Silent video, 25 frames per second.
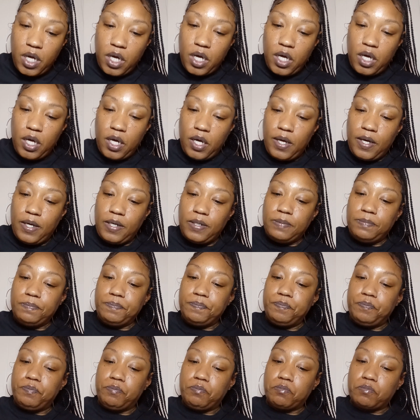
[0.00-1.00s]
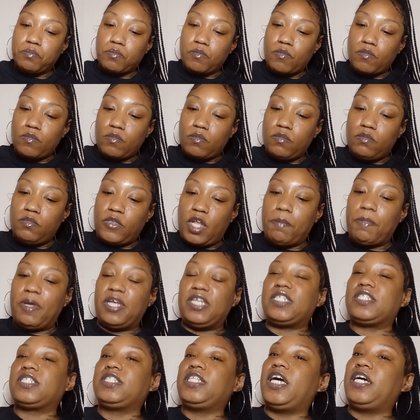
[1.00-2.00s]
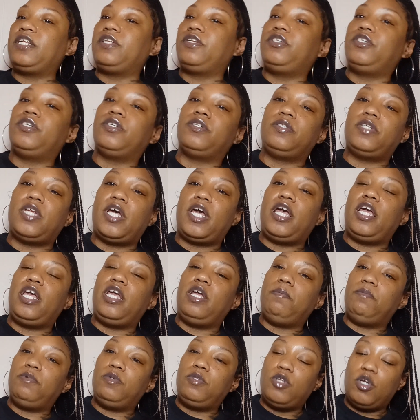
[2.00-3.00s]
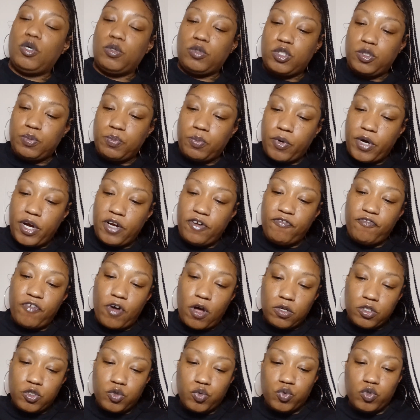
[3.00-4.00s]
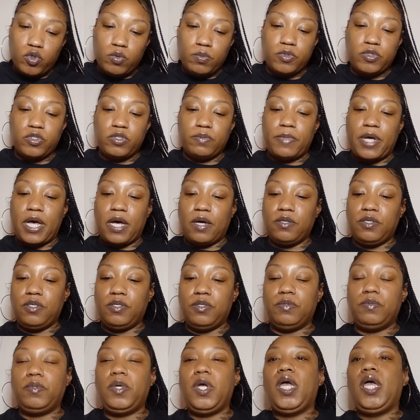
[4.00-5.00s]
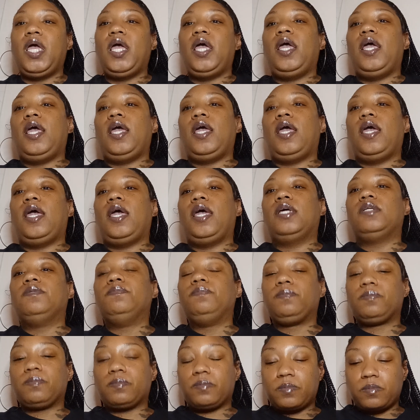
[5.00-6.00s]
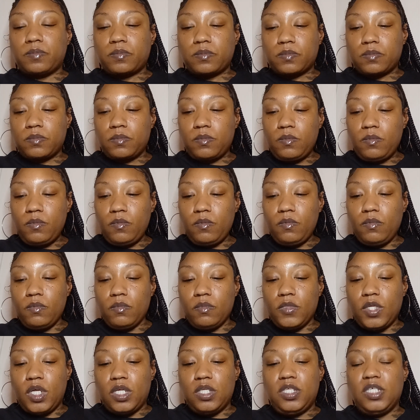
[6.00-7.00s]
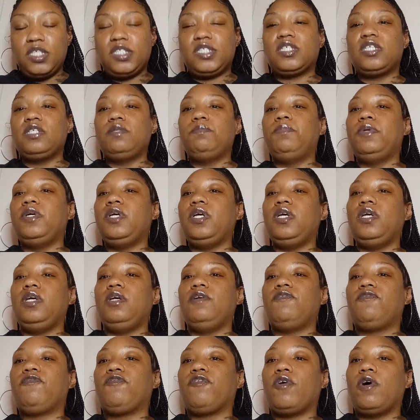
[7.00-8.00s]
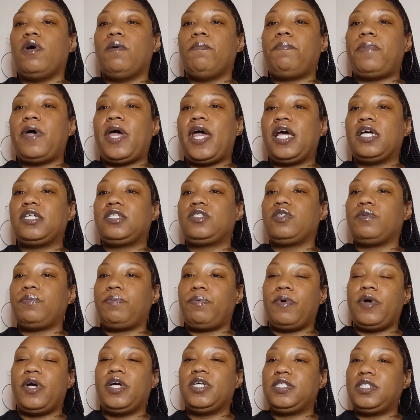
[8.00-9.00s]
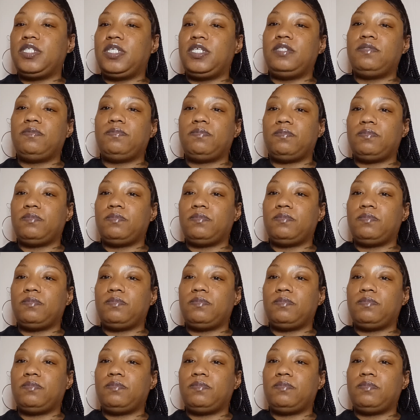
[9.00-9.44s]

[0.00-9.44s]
Um, they may slander your name, you know, spread false rumors about you. And this can be from past or present